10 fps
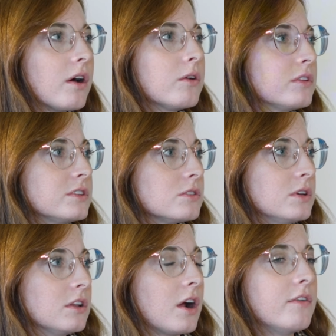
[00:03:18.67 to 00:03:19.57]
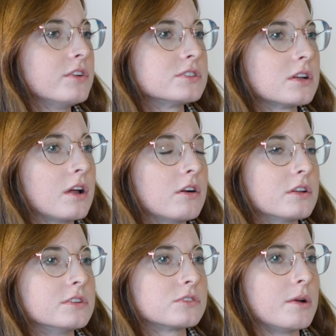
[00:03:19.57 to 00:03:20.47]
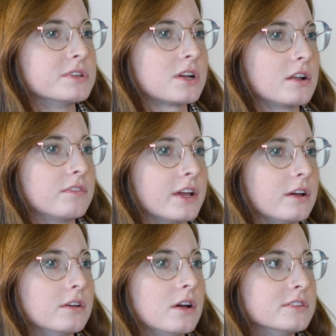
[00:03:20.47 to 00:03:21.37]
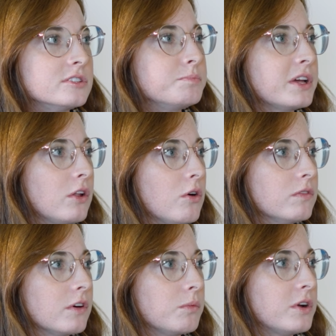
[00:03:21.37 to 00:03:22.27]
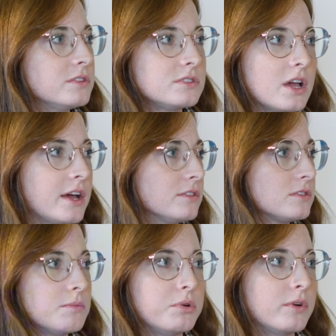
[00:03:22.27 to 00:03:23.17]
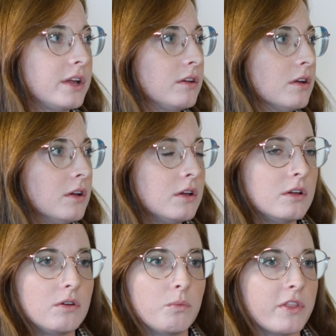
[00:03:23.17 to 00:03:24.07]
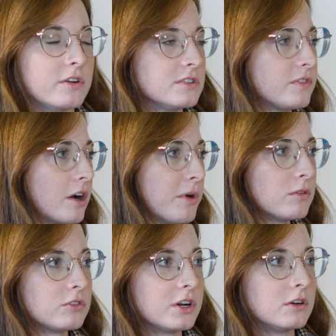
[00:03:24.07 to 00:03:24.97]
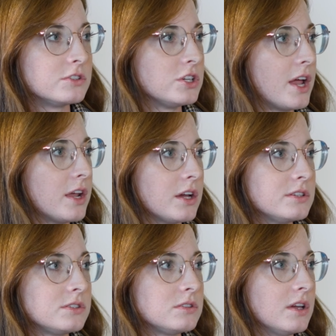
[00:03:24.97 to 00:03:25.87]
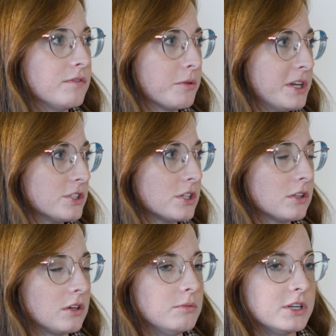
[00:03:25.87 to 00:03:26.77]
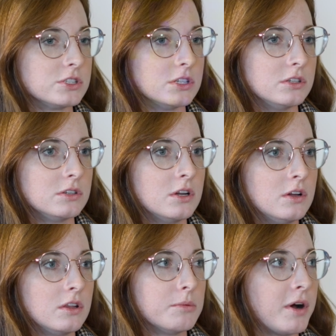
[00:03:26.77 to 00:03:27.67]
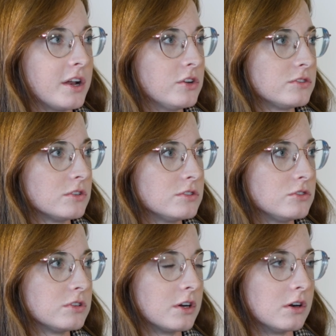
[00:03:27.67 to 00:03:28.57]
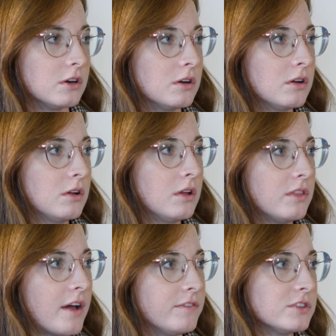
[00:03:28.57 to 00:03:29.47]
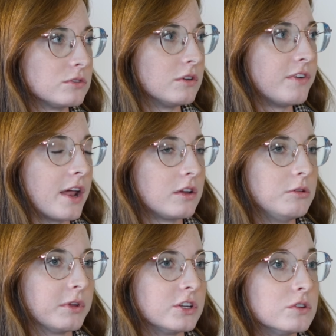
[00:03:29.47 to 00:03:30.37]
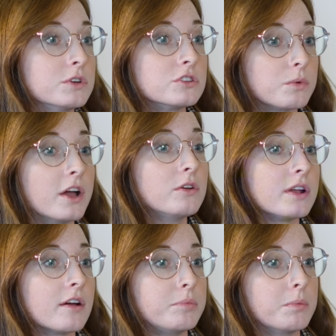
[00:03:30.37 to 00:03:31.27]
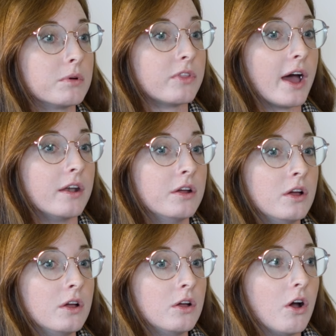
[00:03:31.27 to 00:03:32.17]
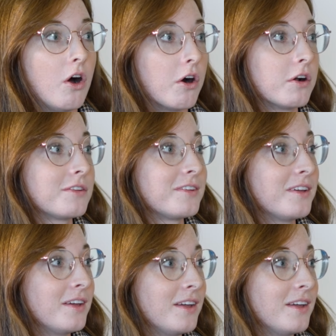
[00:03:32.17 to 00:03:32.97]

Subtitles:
I don't think so either. I've just heard it described as kind of like a spillover. Once at some point, whether it's environmental triggers, genetics, inflammation, like you mentioned, the body just starts to trigger that visceral fat accumulation, which is why you can have people that aren't